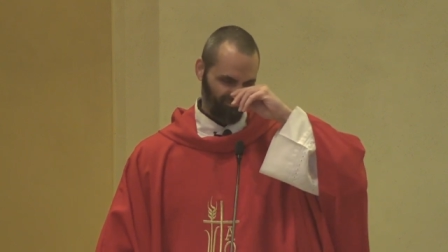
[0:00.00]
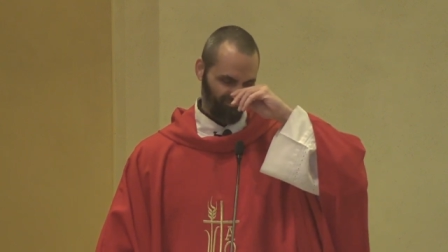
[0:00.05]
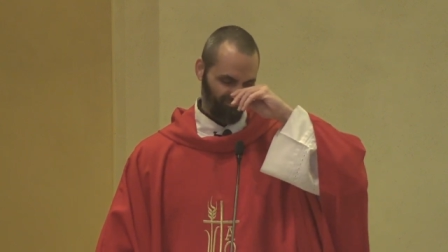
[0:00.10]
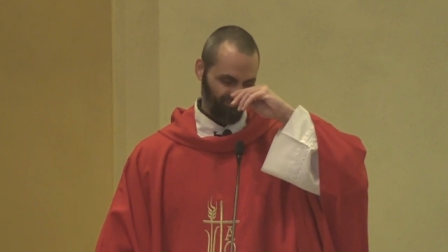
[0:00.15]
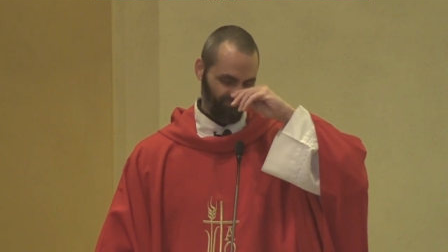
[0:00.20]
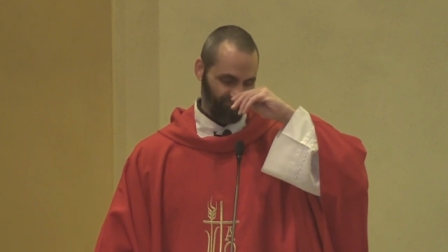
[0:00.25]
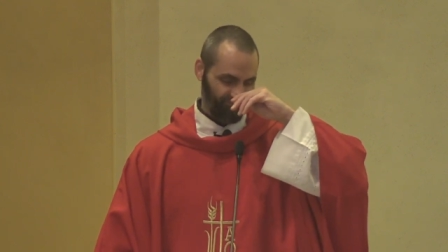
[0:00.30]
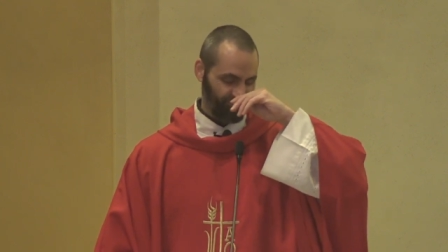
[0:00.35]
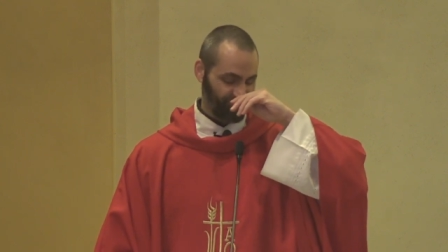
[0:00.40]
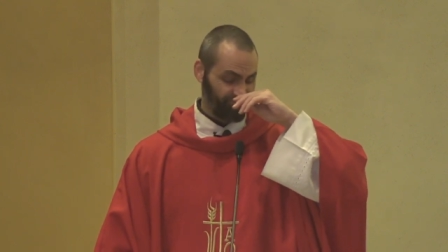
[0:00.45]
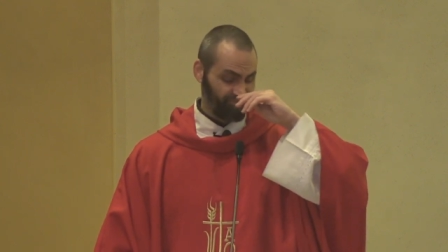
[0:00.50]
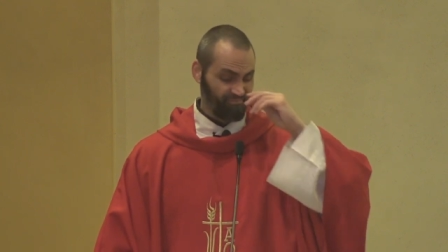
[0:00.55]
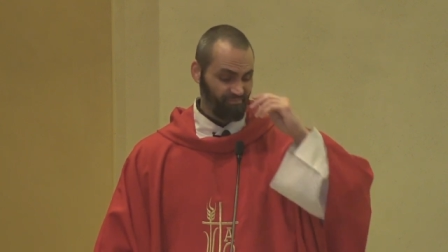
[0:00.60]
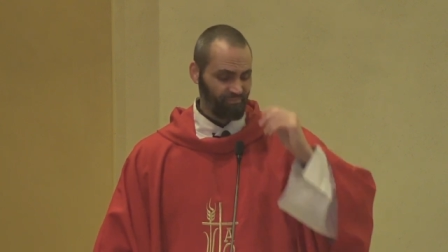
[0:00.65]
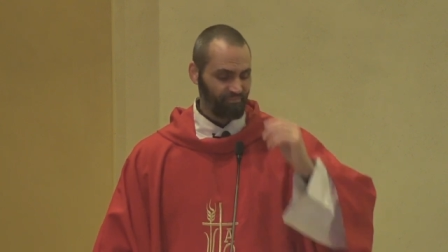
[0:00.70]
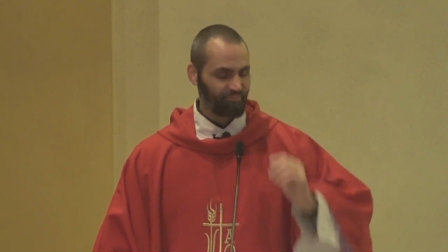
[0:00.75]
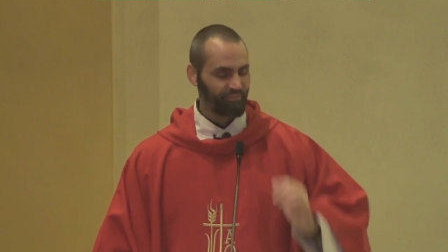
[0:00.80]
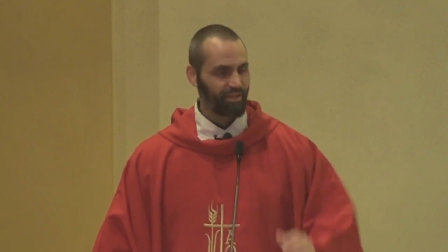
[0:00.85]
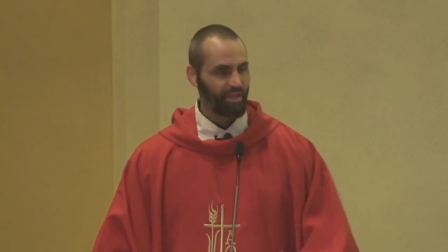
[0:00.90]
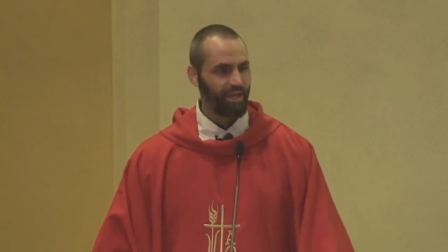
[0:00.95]

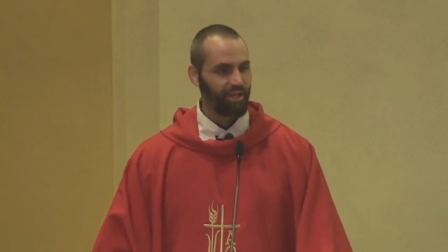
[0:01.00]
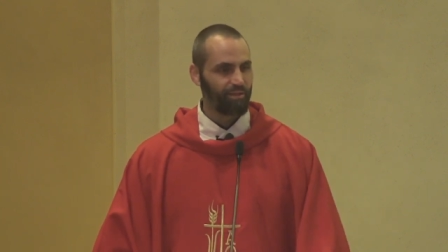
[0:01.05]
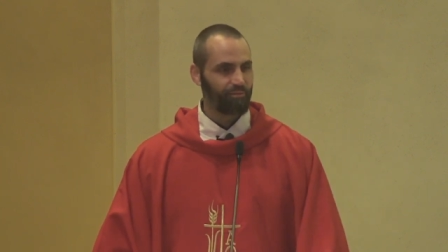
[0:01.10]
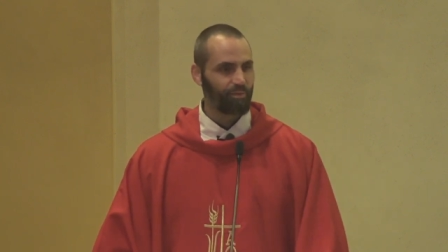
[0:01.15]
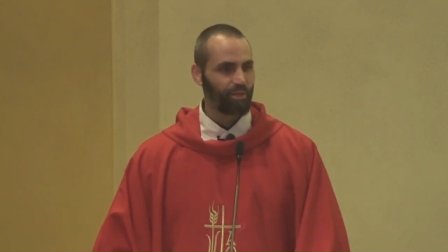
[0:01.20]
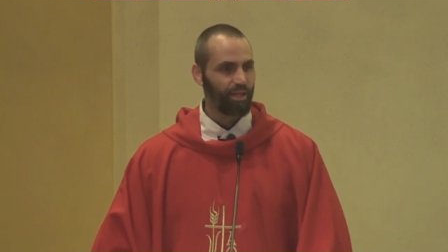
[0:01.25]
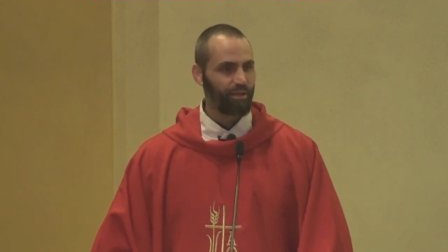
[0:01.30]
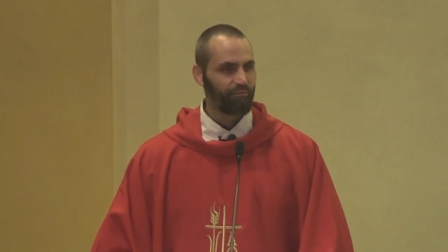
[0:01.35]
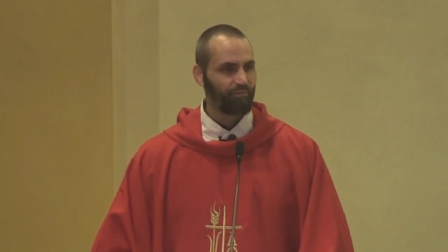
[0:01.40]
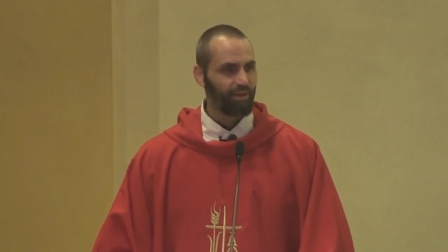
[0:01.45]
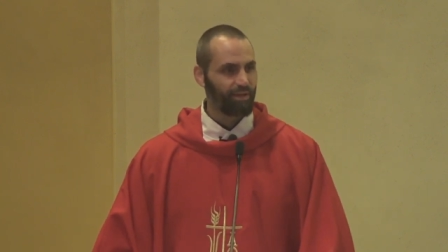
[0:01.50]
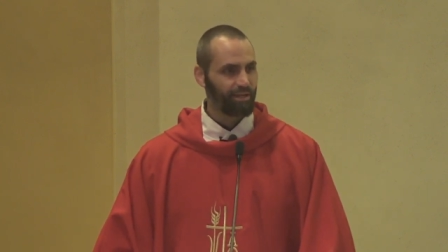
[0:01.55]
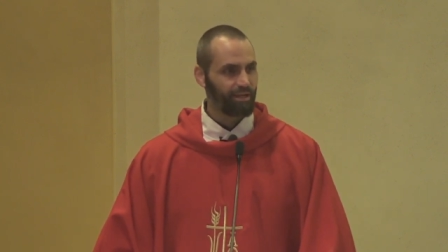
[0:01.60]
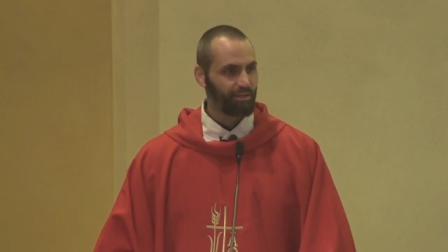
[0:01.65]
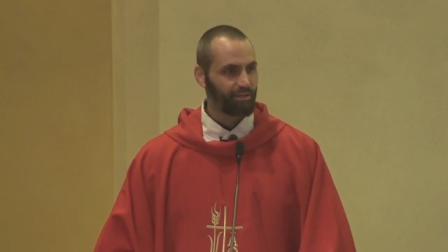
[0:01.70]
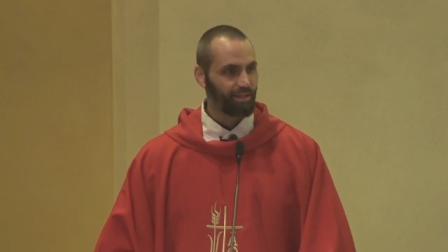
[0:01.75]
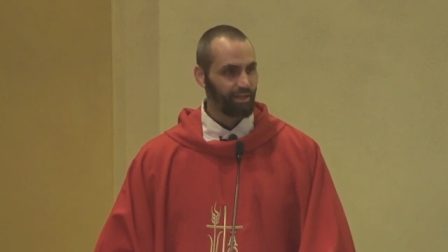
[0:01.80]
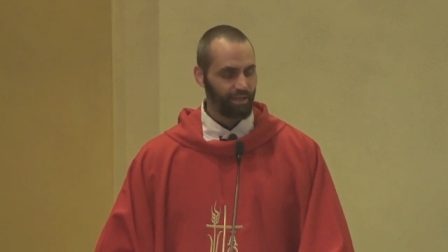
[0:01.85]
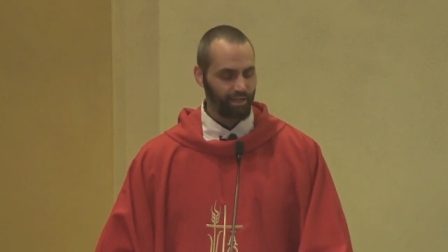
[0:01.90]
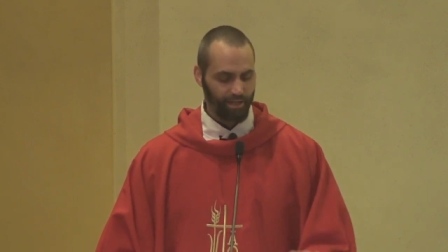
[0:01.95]
and when they find
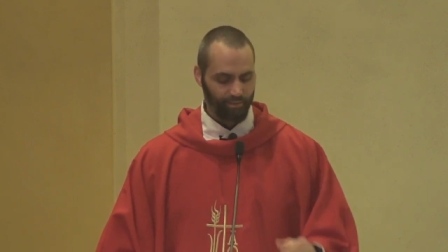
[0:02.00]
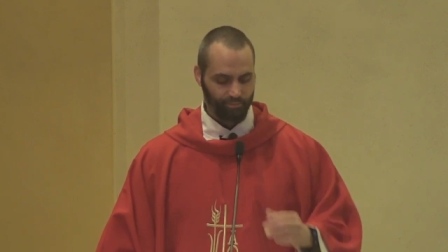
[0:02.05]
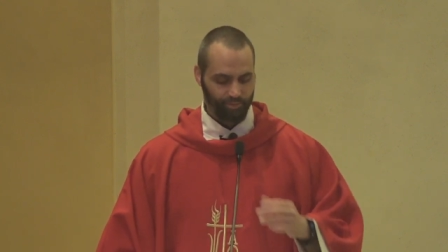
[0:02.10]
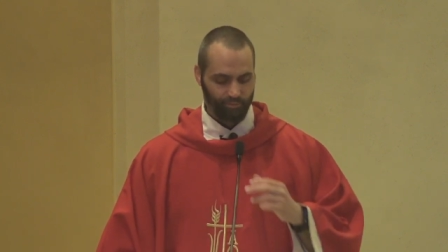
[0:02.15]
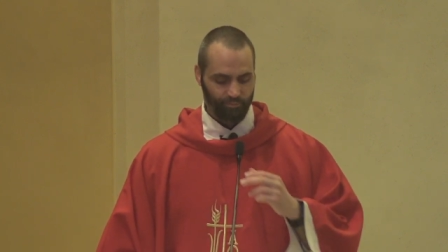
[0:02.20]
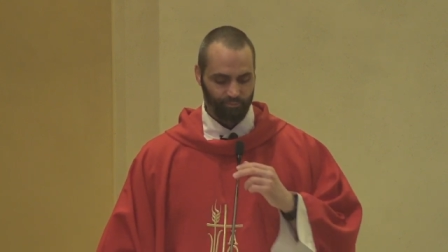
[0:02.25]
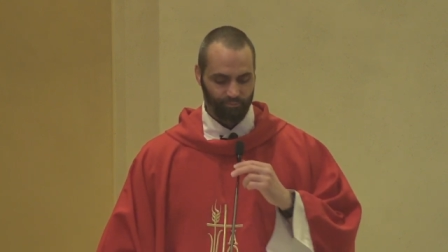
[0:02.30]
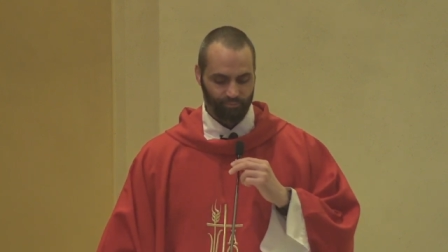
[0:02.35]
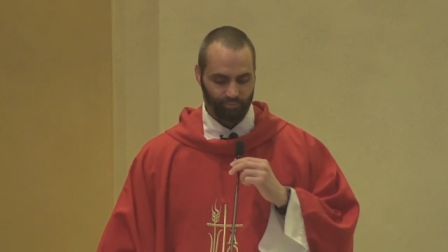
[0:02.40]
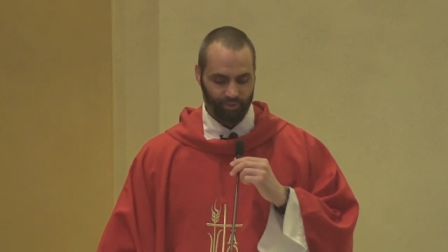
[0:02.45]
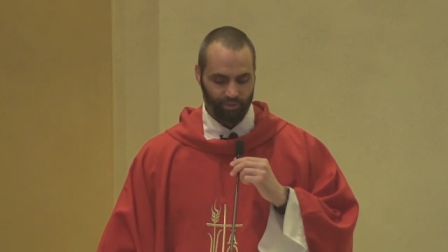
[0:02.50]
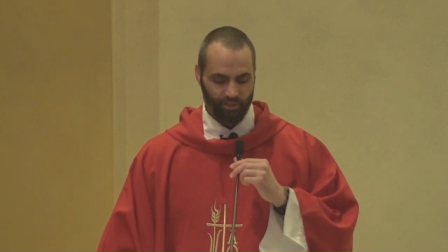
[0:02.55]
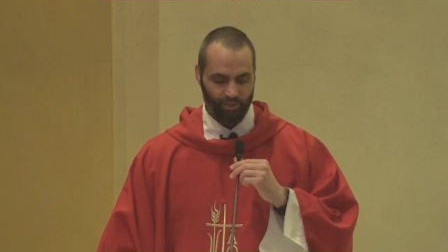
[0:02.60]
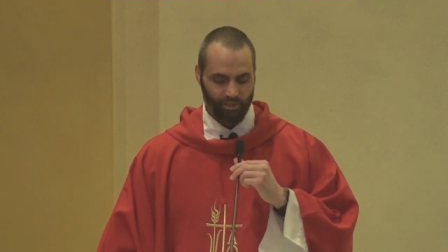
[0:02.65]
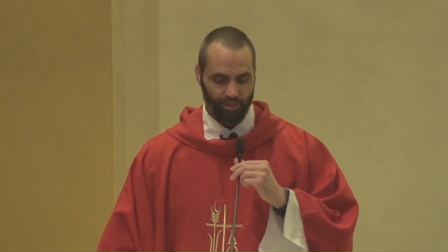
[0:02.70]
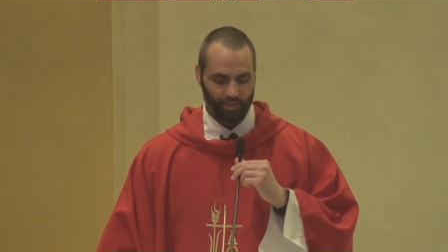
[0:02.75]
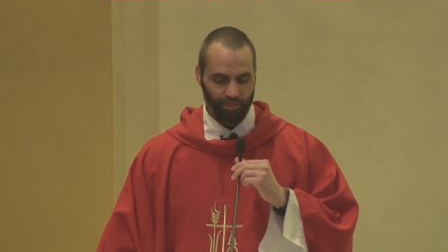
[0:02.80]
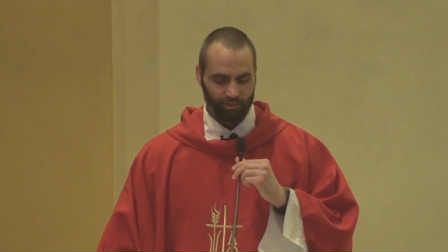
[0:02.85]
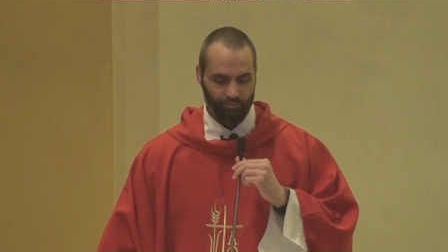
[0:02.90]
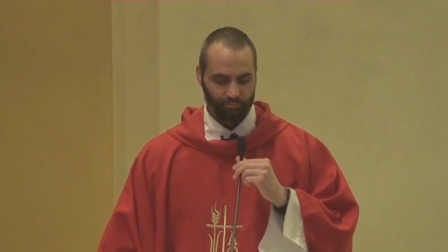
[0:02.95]
out that I'm a,
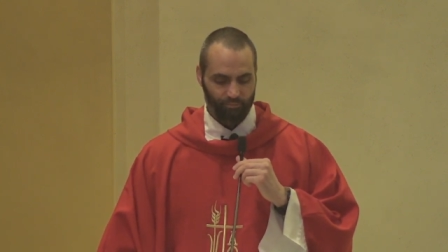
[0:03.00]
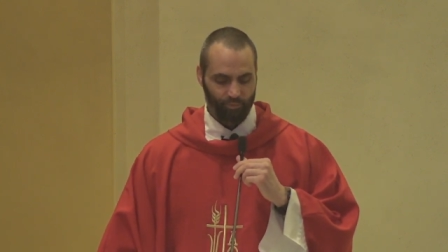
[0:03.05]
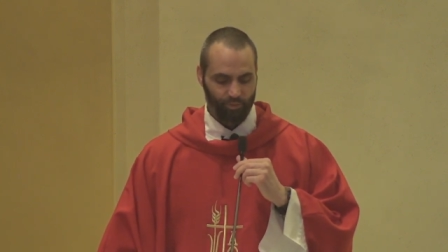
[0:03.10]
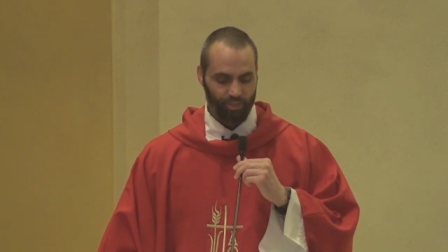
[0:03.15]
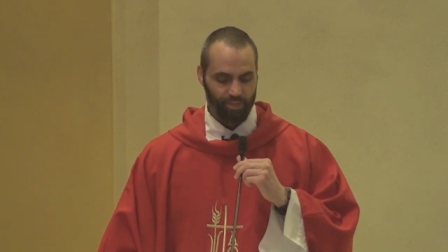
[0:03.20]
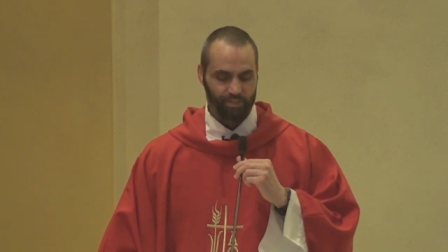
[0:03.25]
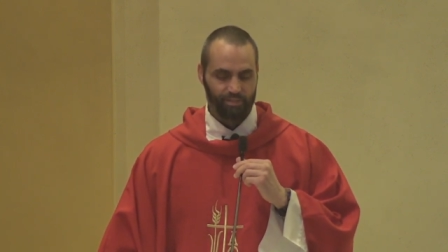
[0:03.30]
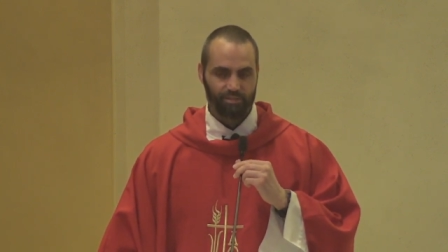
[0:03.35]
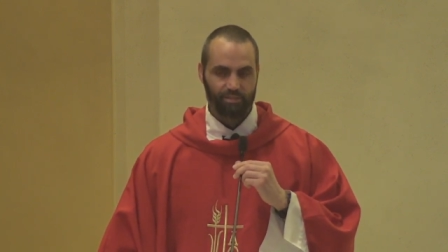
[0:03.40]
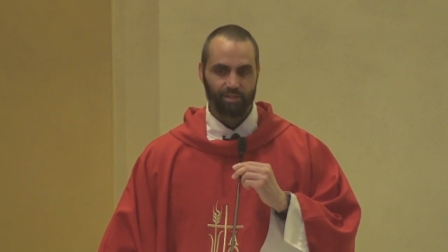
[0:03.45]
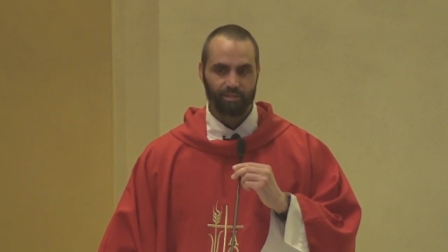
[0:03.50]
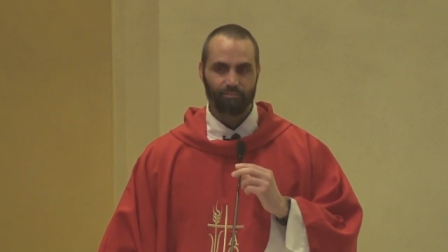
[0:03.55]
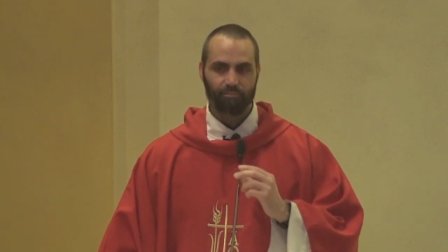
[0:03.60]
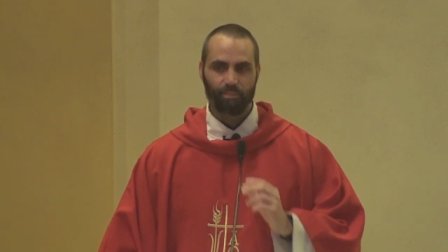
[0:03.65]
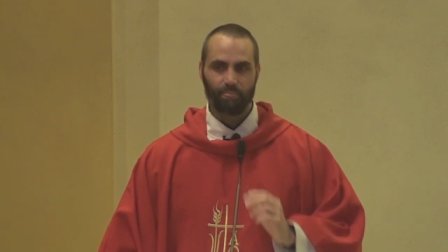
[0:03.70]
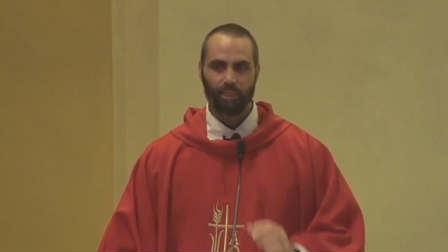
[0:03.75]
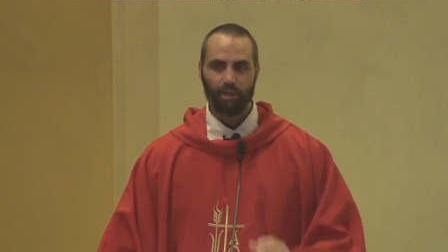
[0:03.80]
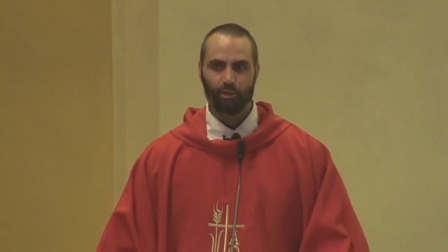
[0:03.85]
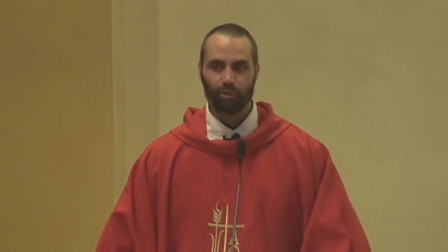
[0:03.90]
a priest, a